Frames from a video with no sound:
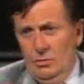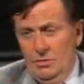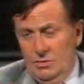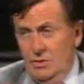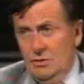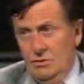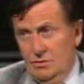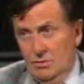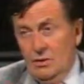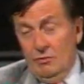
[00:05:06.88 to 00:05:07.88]
has since
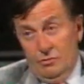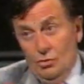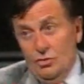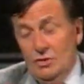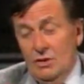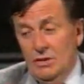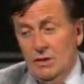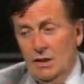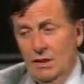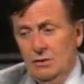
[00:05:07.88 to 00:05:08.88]
unfortunately
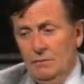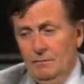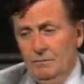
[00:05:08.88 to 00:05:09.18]
died,